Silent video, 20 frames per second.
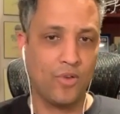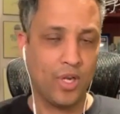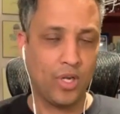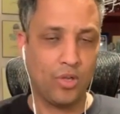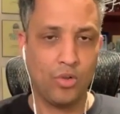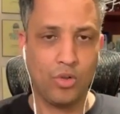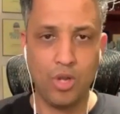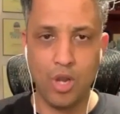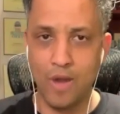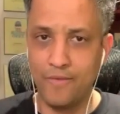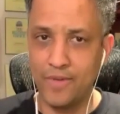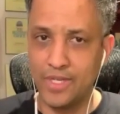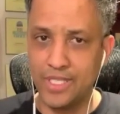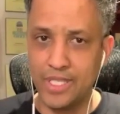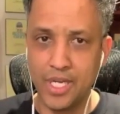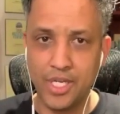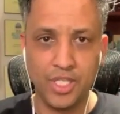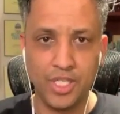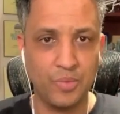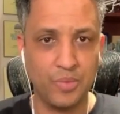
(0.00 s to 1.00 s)
critical
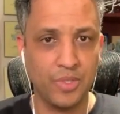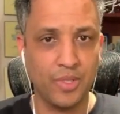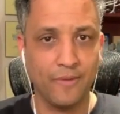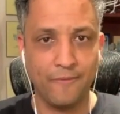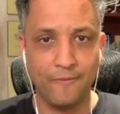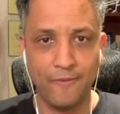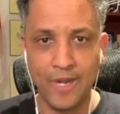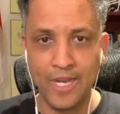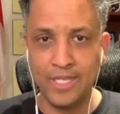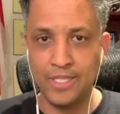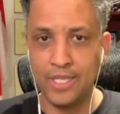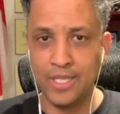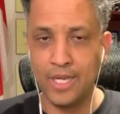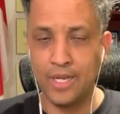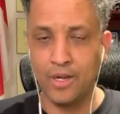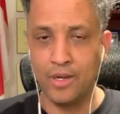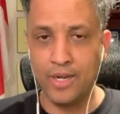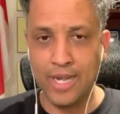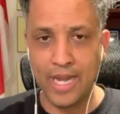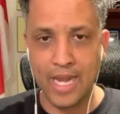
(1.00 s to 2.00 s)
conversations with our friends
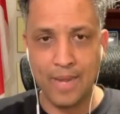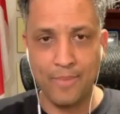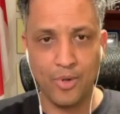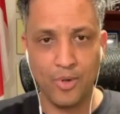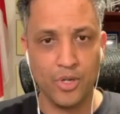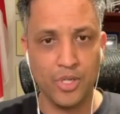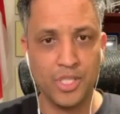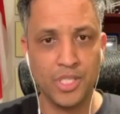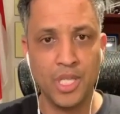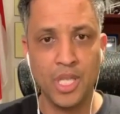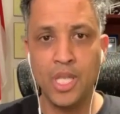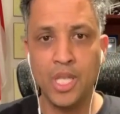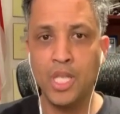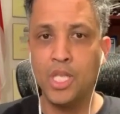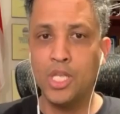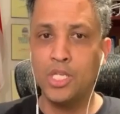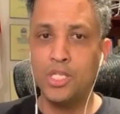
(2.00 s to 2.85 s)
and our neighbors,